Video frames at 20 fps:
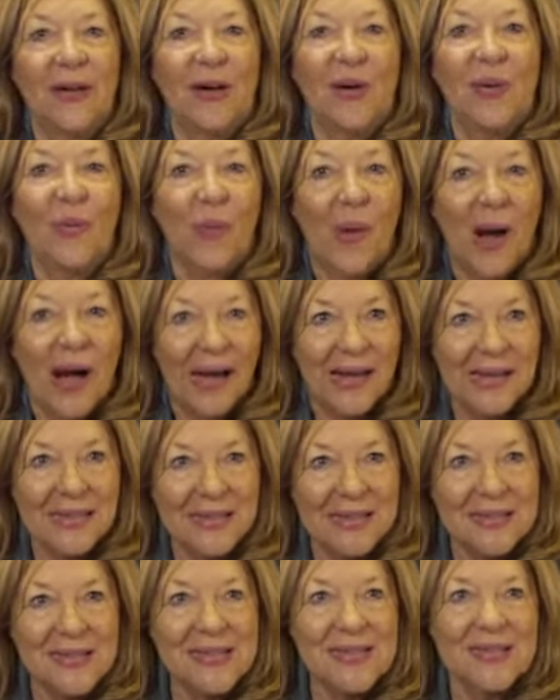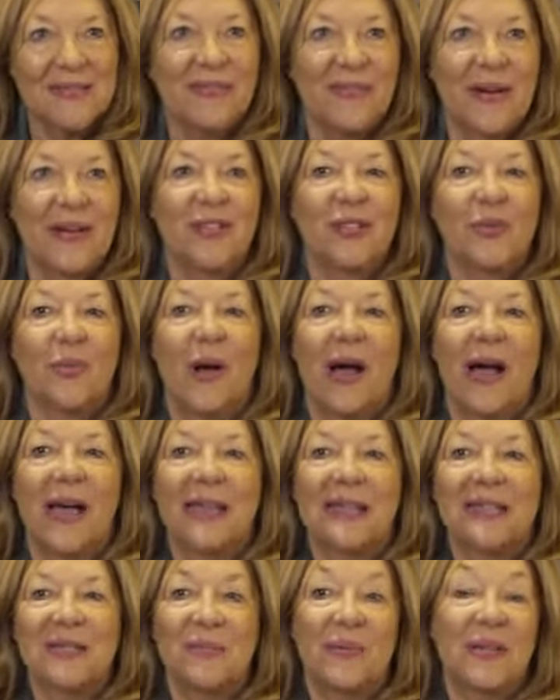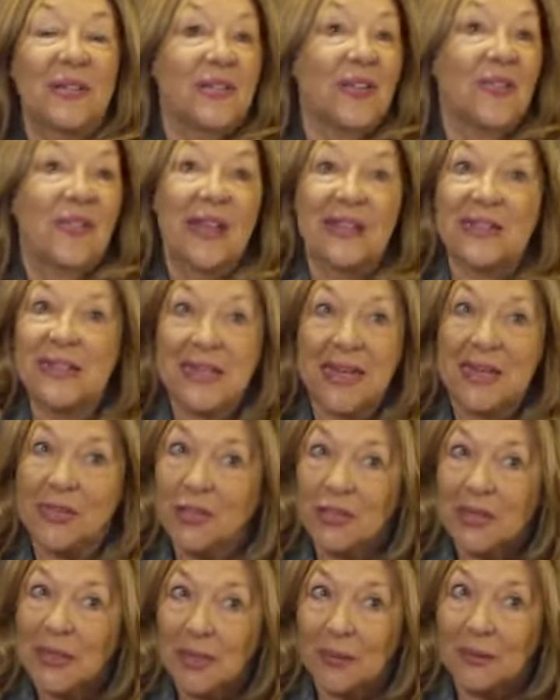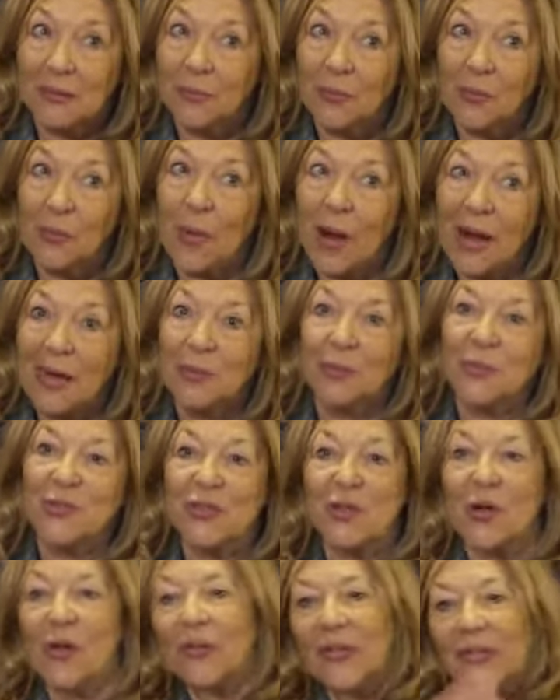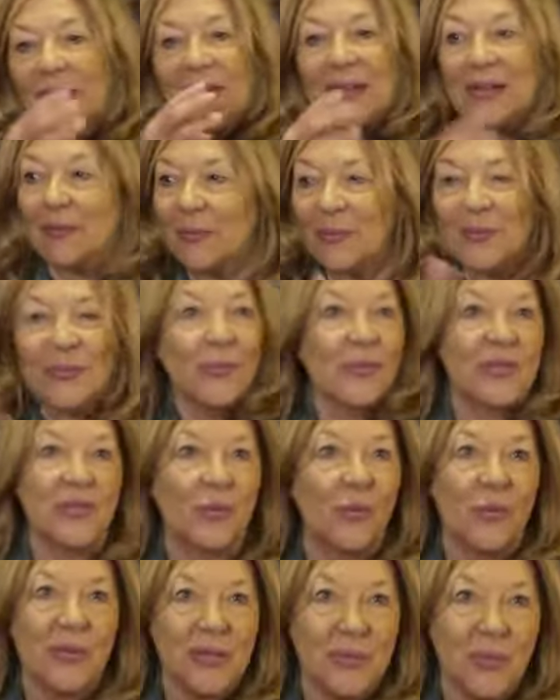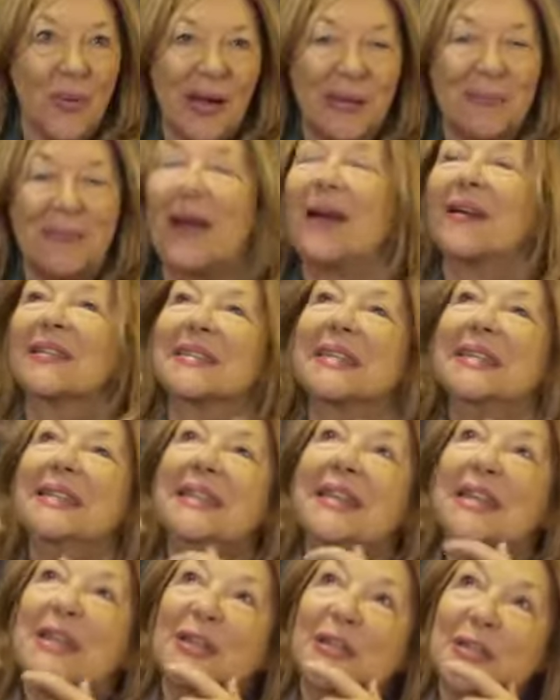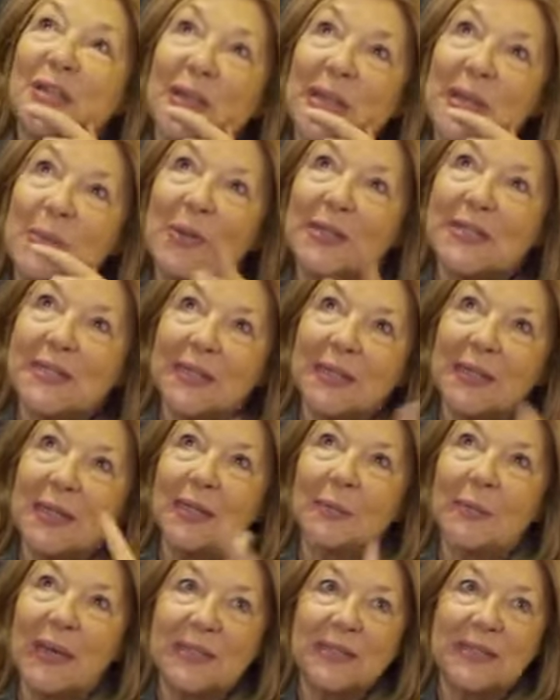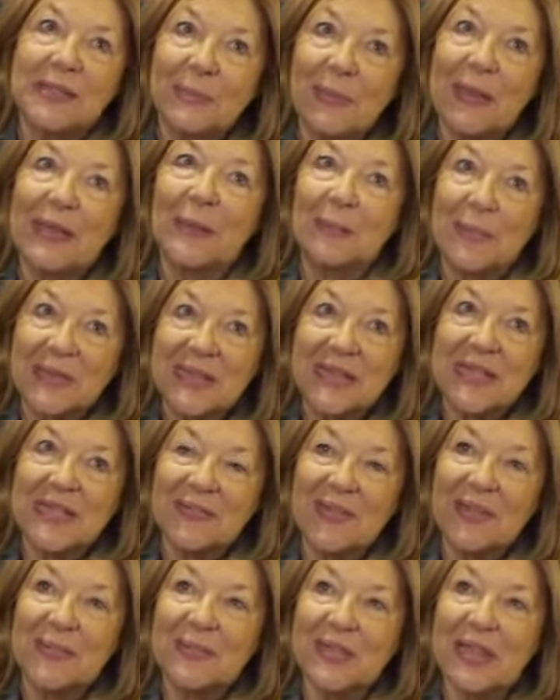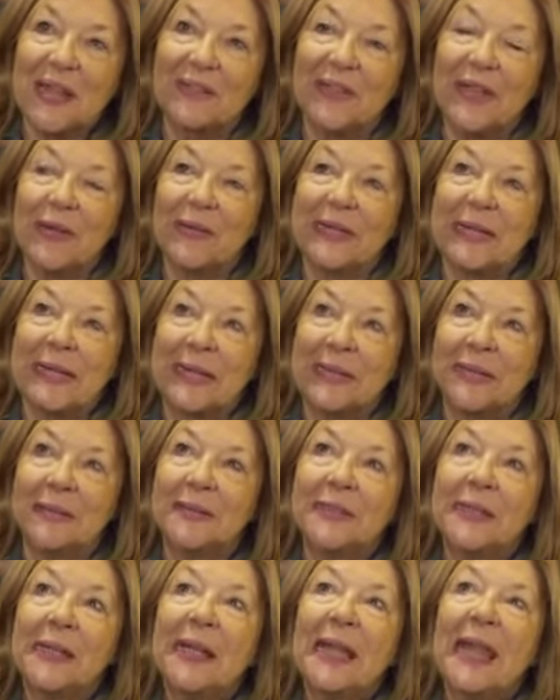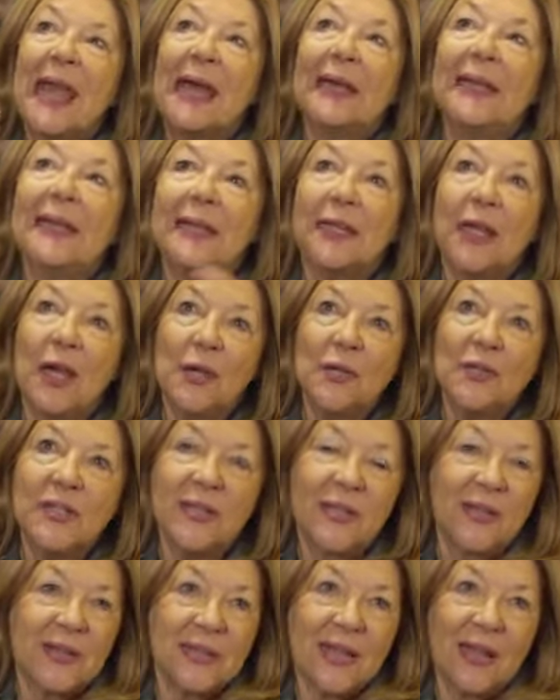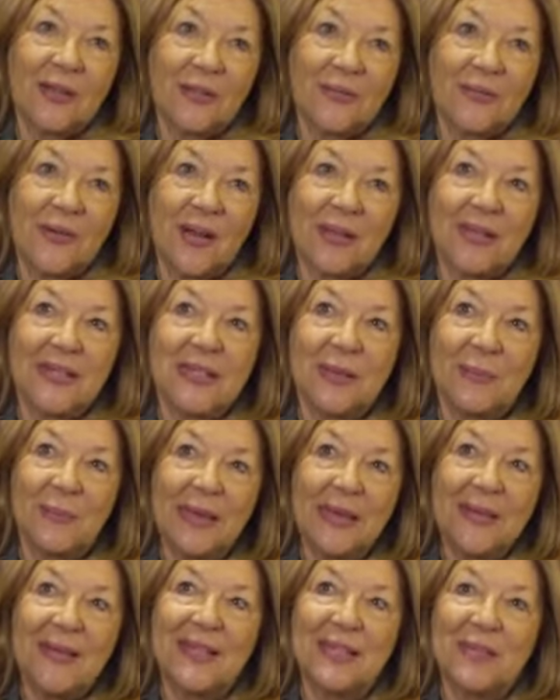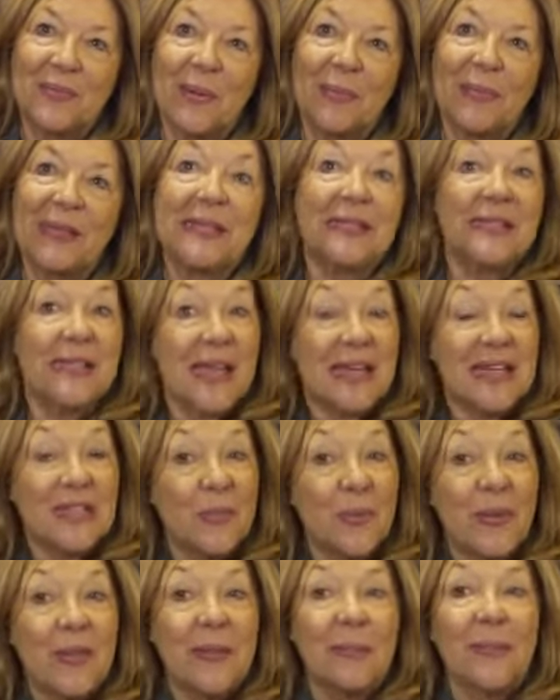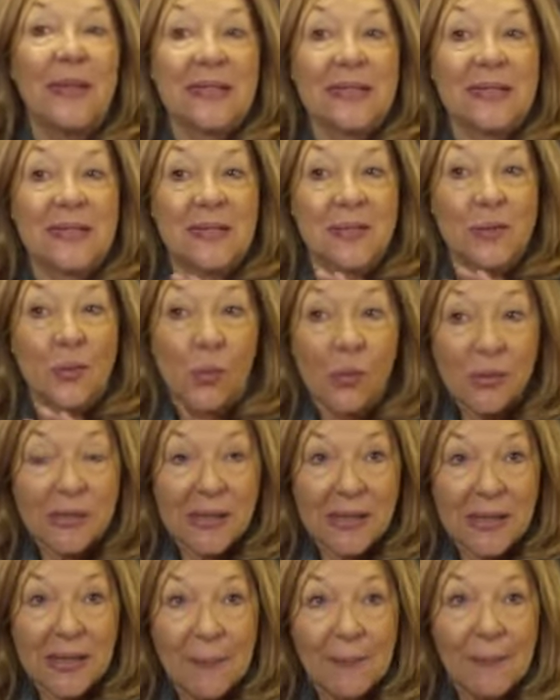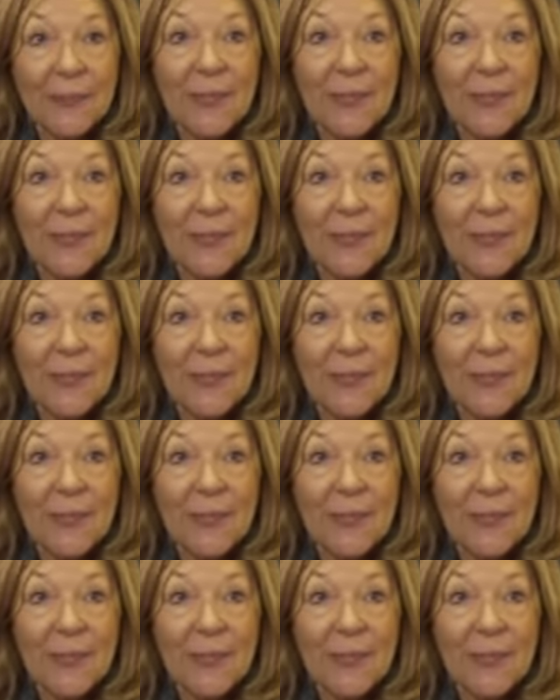wines, French wines, because at that stage in England, wine was not the thing, it wasn't all these wine bars. So he wants to learn about it to make a business for himself here in England. And he goes to the south of France to meet these women and takes with him his daughter,